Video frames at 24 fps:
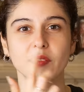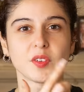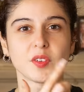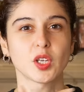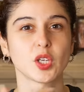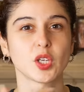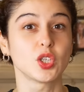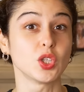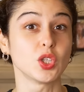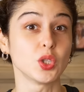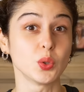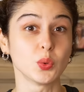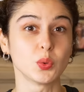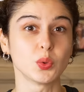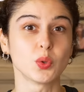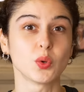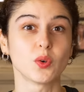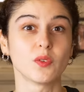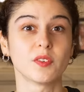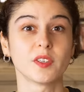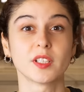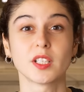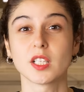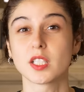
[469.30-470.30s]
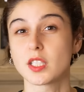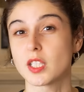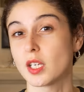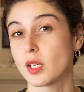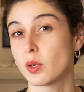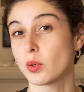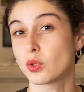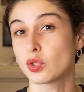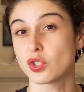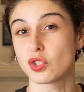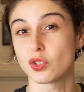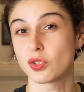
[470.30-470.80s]
even a nude over this, it
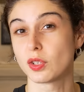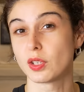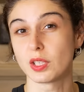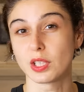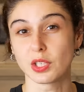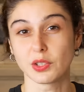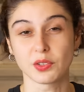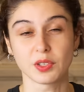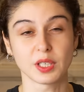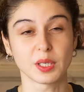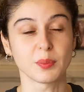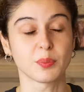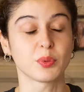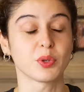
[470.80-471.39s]
looks really, really